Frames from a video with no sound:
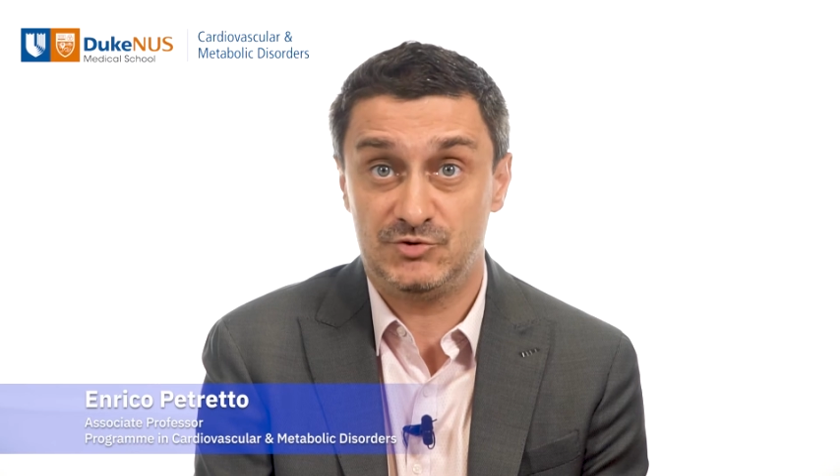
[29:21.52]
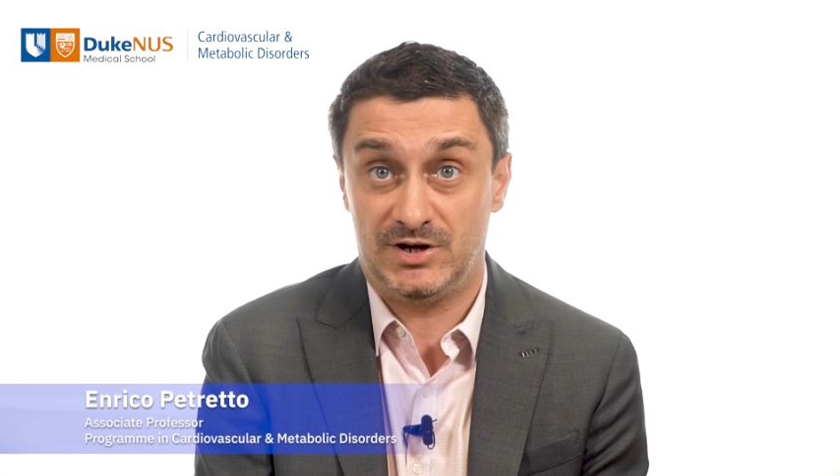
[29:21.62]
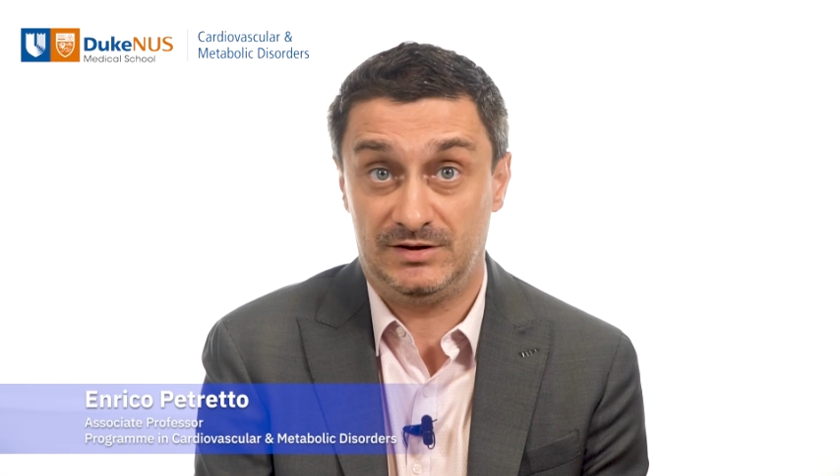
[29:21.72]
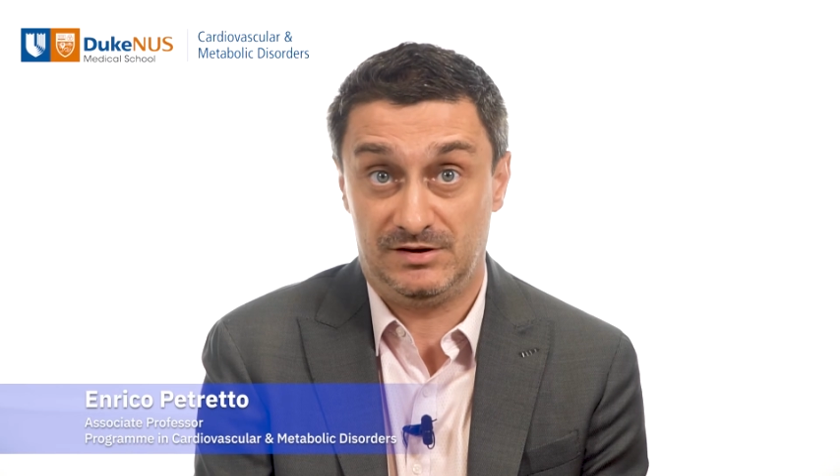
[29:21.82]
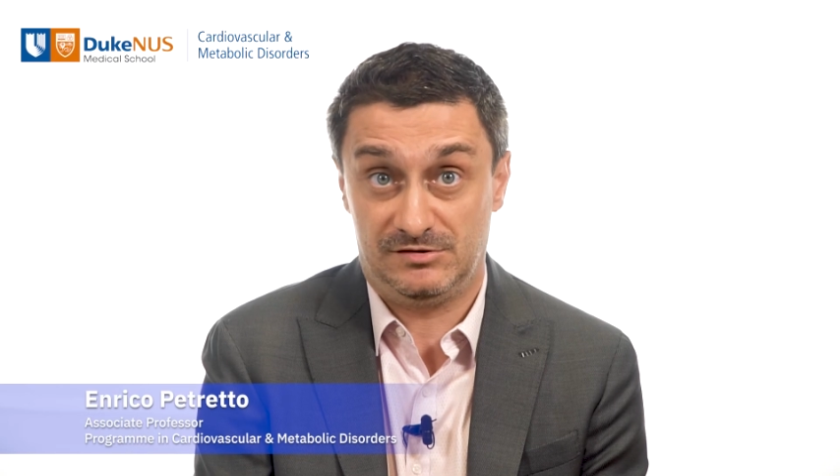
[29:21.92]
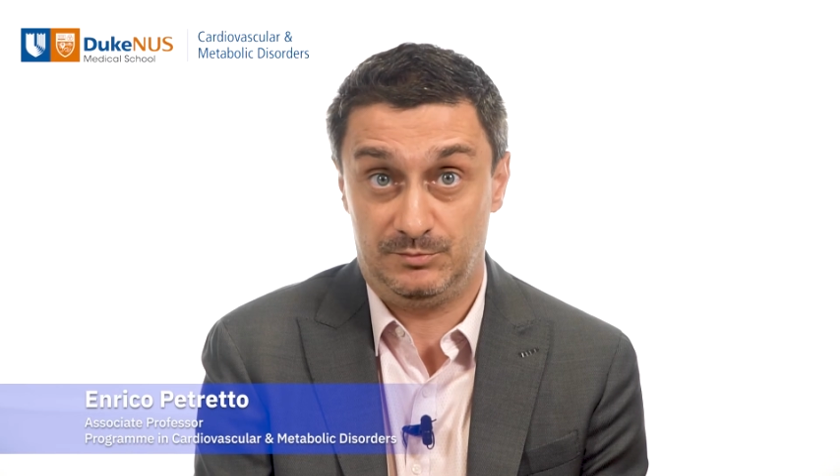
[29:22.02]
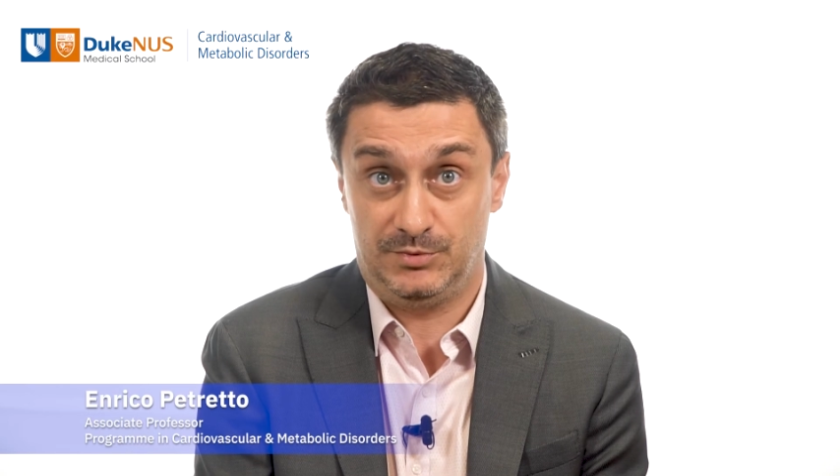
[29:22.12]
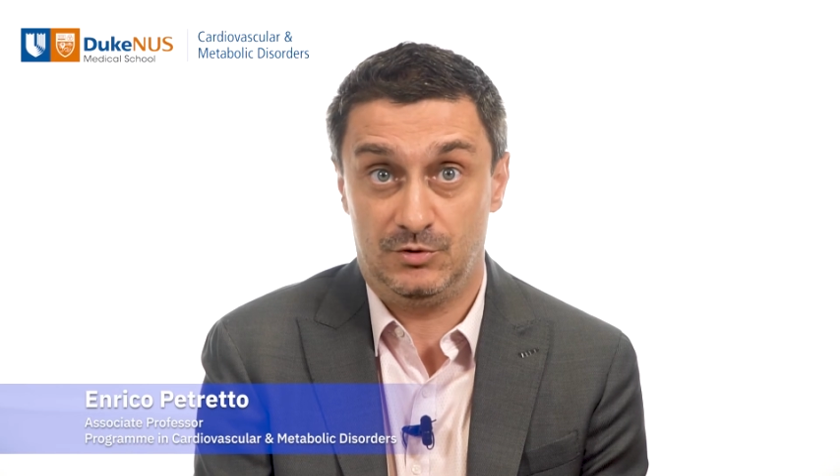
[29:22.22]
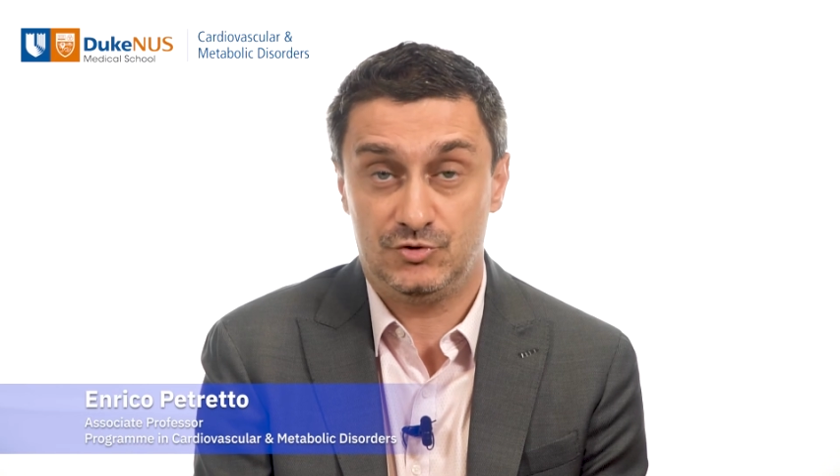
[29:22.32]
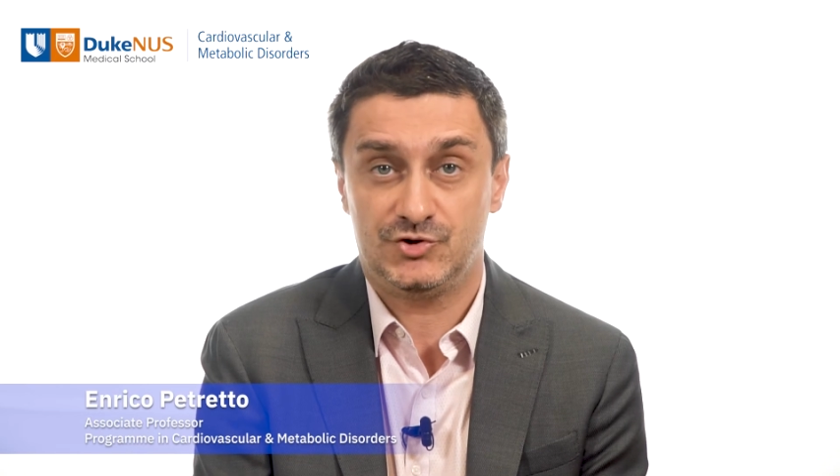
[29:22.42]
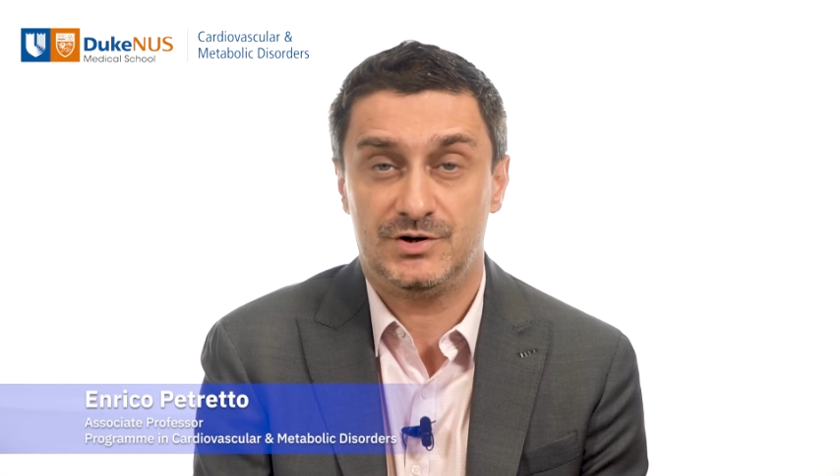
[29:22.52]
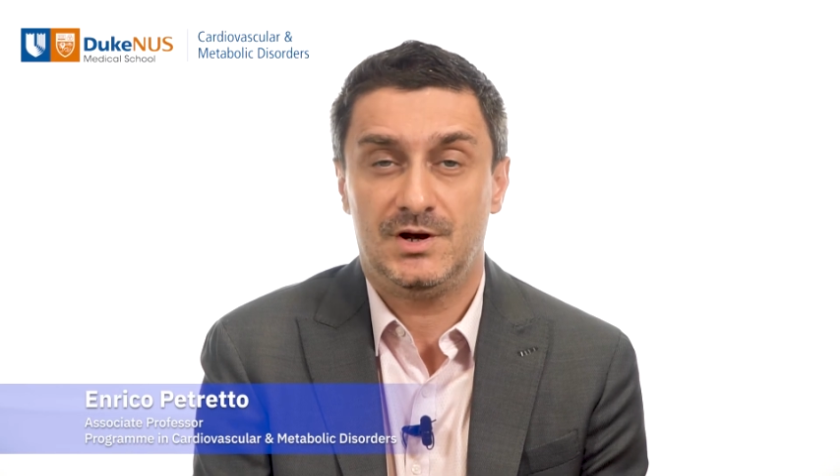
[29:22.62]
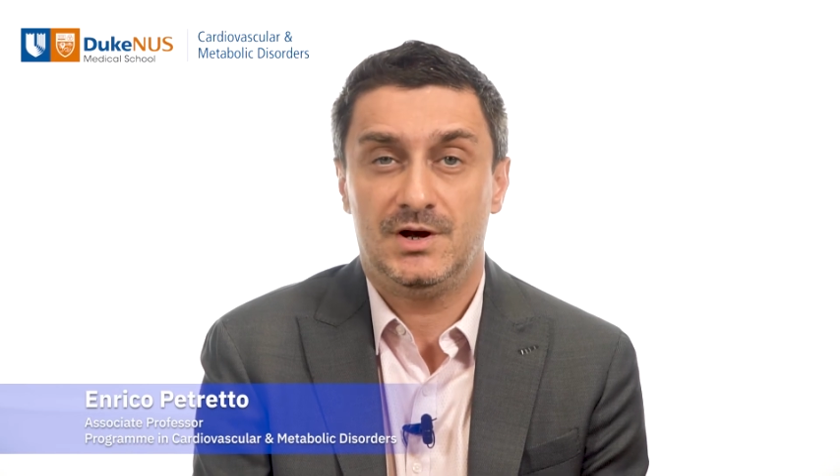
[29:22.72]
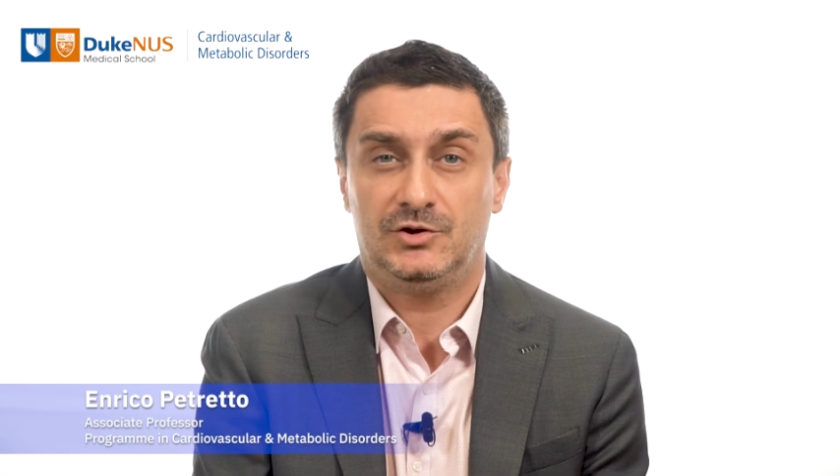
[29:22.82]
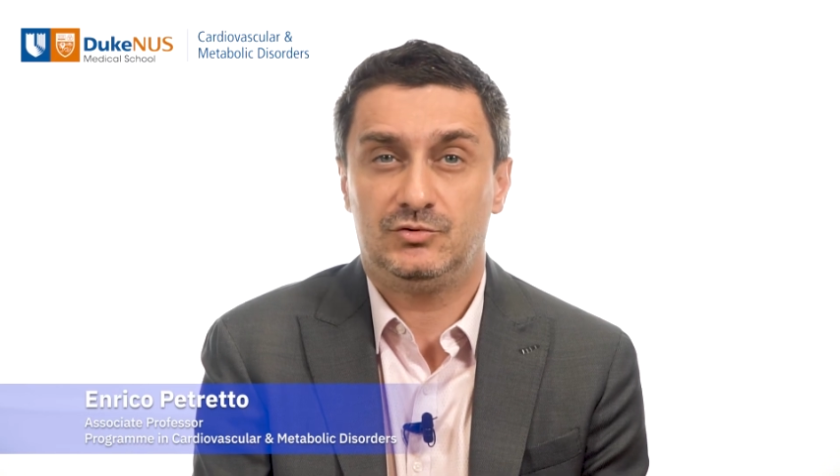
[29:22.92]
genetics approach
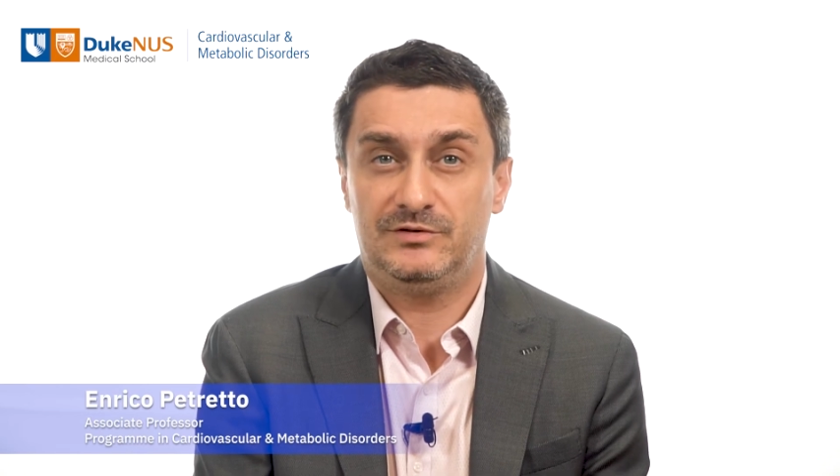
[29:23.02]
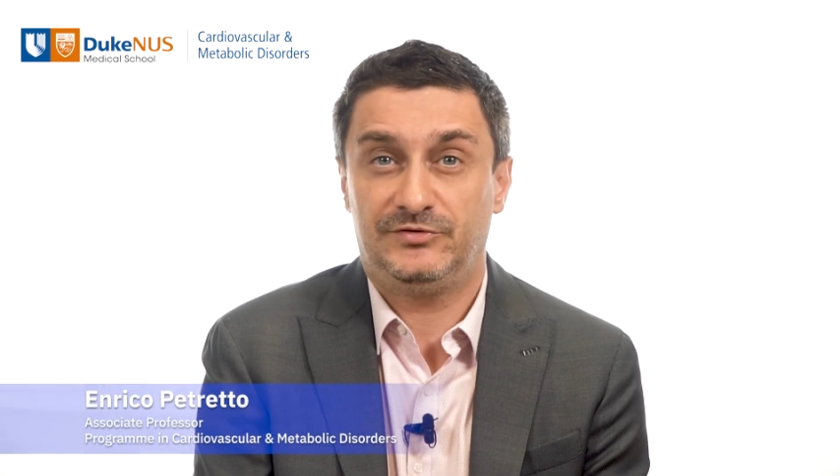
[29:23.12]
to